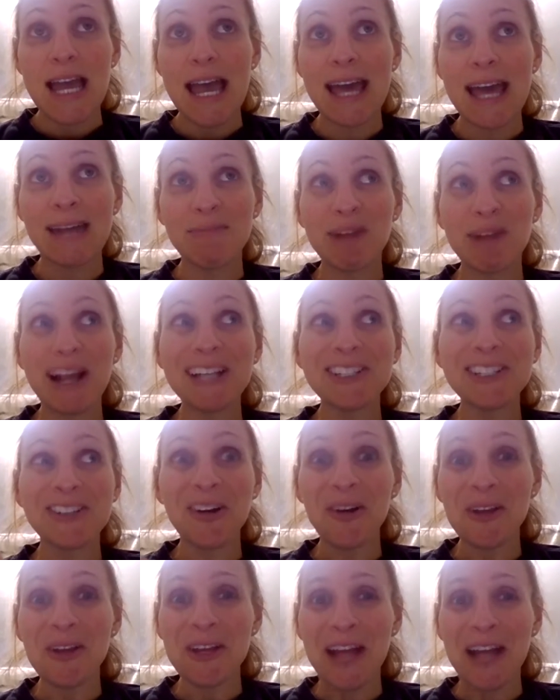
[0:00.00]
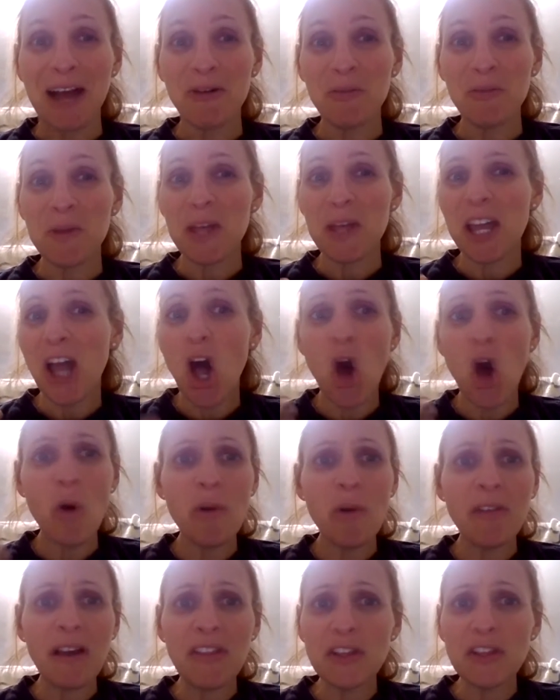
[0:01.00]
And when I started, I would be like, oh,
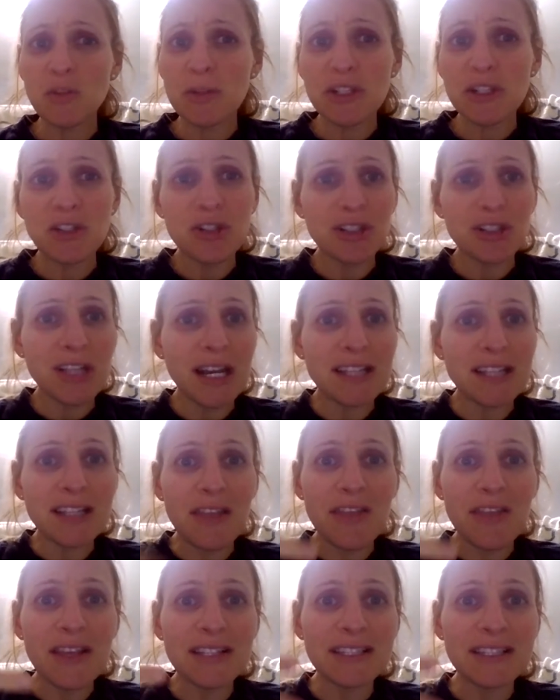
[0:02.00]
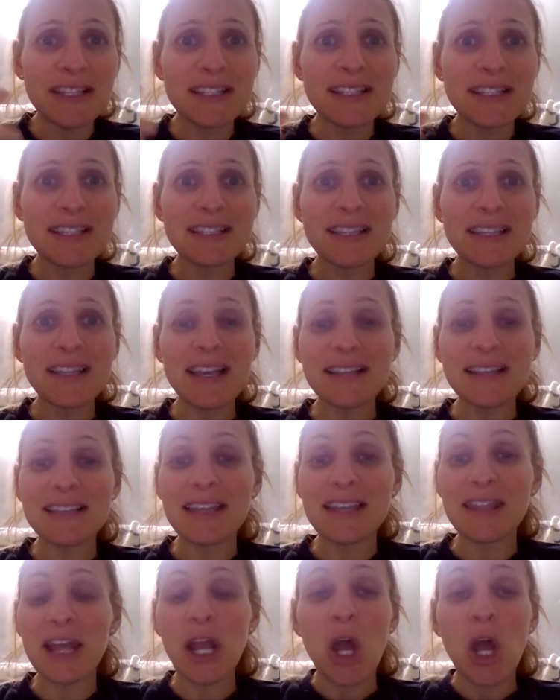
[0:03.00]
we've got these research studies on this.
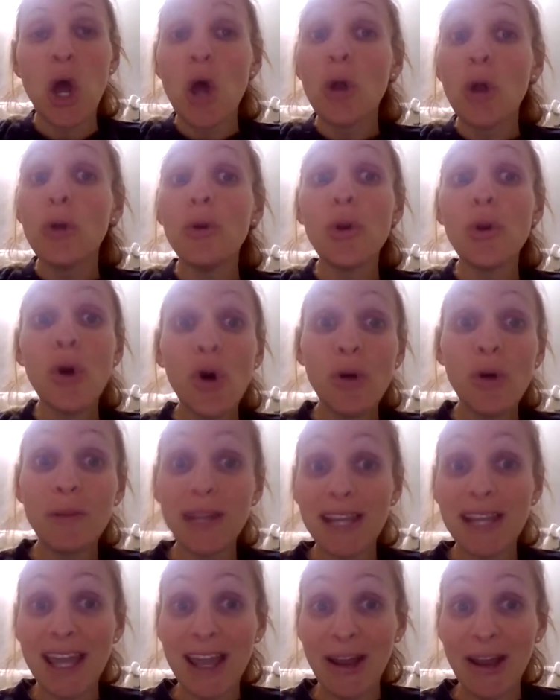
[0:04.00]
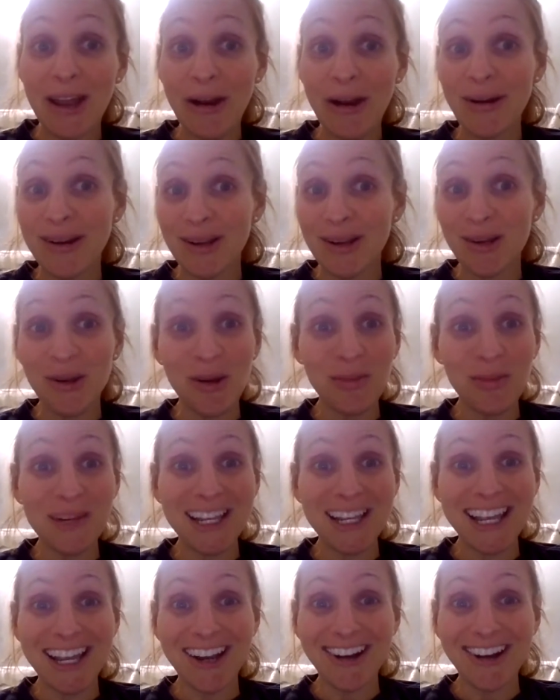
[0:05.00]
And like, nobody cared.
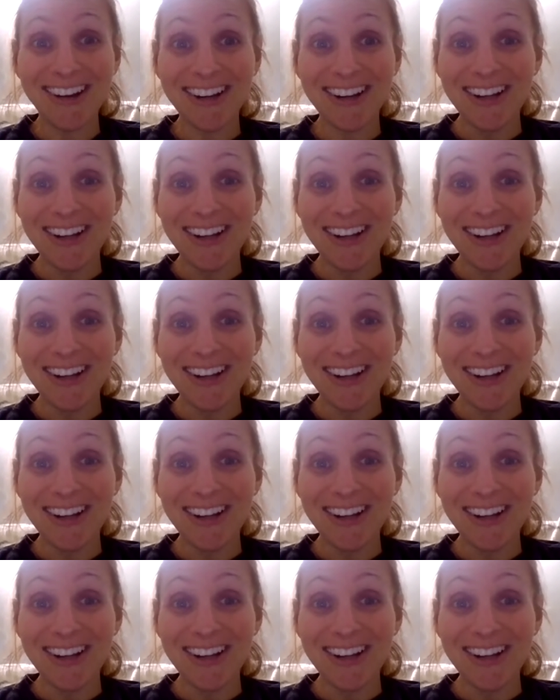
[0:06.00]
Nobody cared.